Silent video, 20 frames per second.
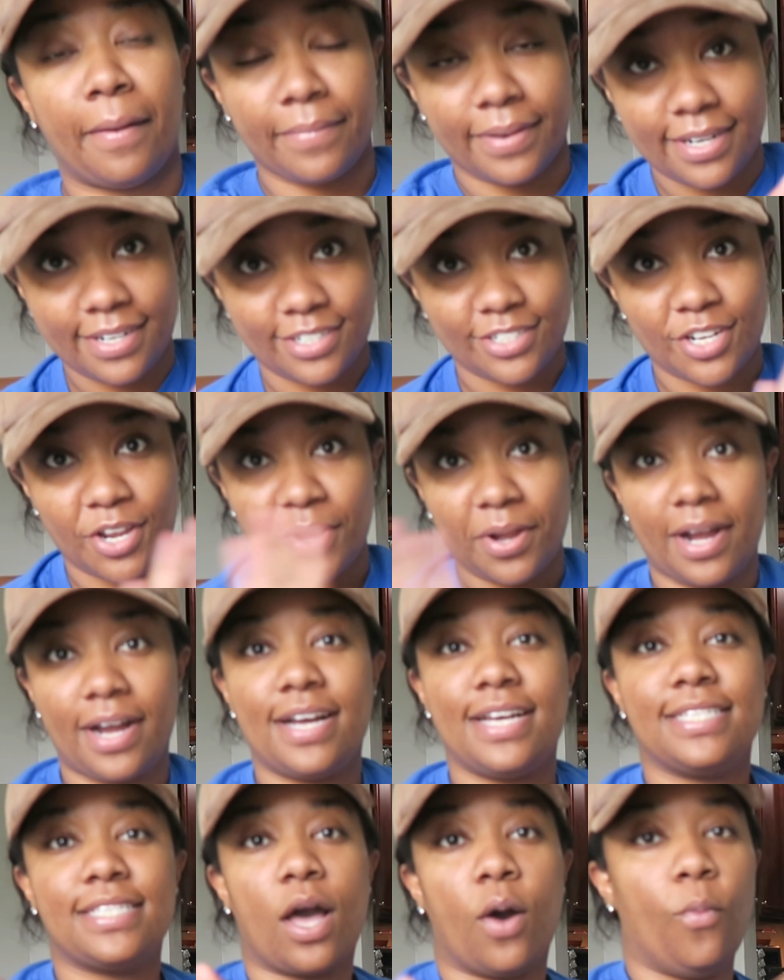I'm gonna show you
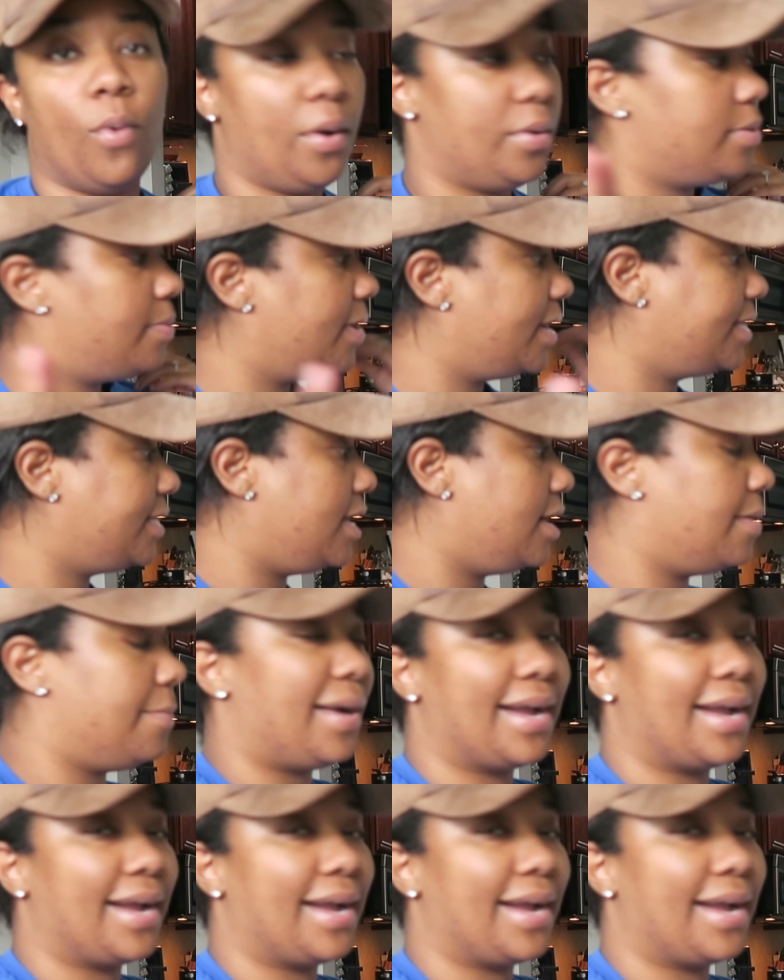guys what we picked up.